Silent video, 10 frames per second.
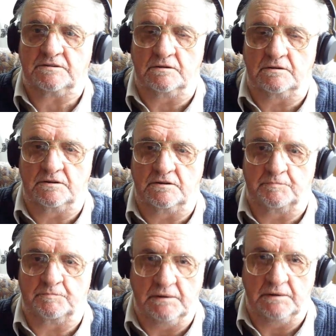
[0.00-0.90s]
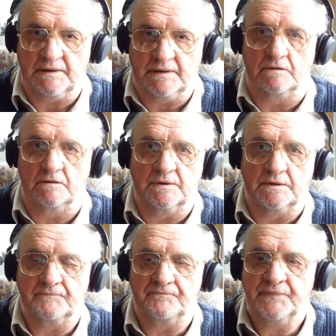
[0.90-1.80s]
should just be getting on
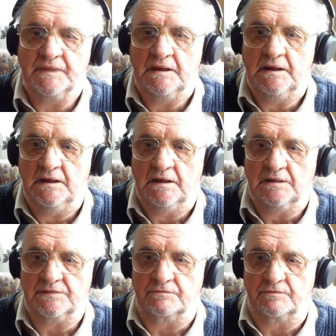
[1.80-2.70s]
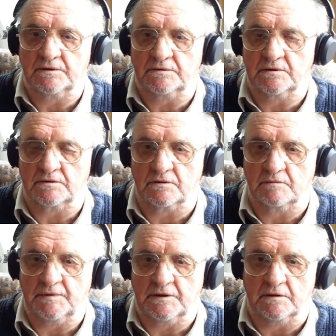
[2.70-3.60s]
with it. The reason it's
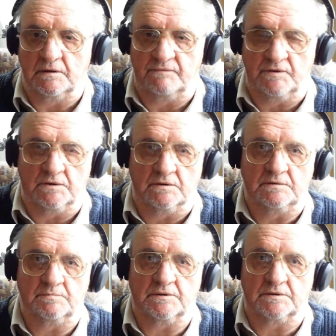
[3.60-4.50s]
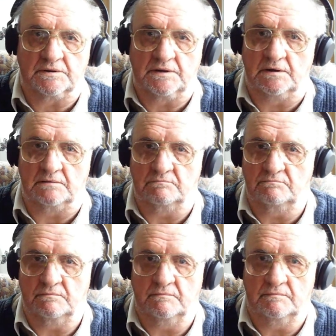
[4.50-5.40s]
going to be a vlog is because I can't
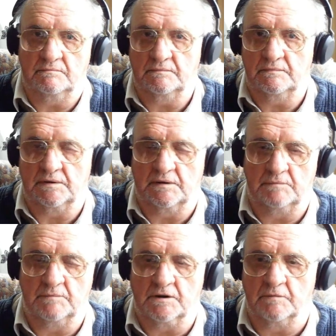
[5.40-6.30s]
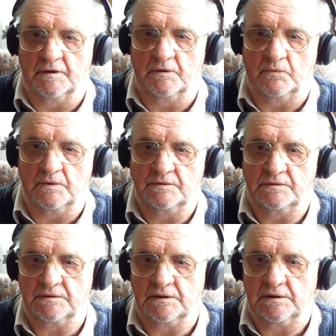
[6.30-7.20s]
muck about with